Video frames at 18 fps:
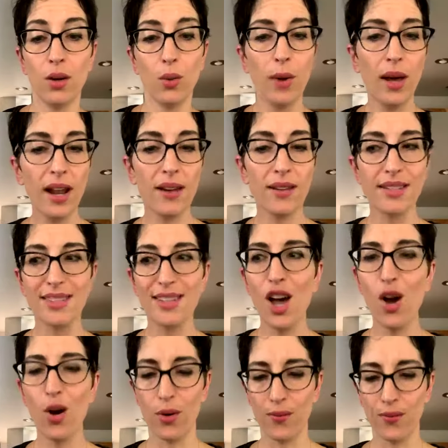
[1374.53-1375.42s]
What else?
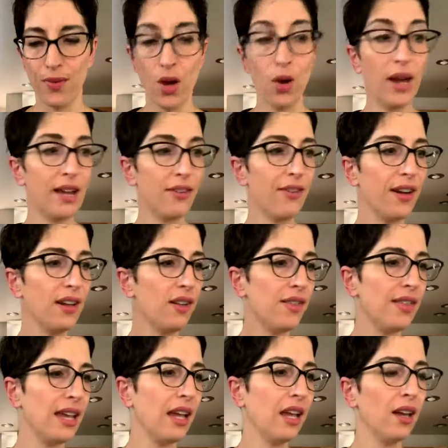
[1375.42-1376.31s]
Oh, okay,
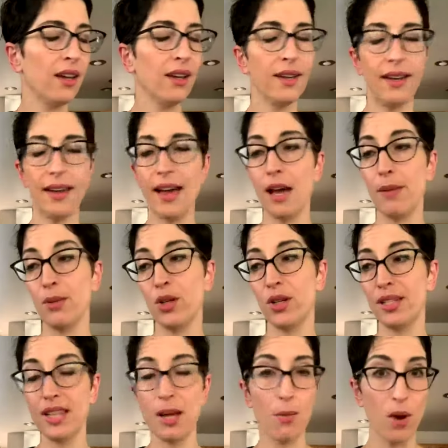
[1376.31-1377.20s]
final thing. You
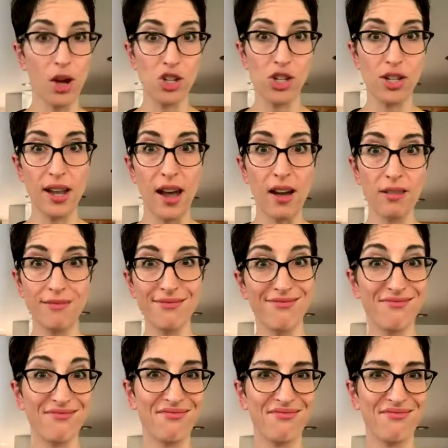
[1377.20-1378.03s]
can stop watching now,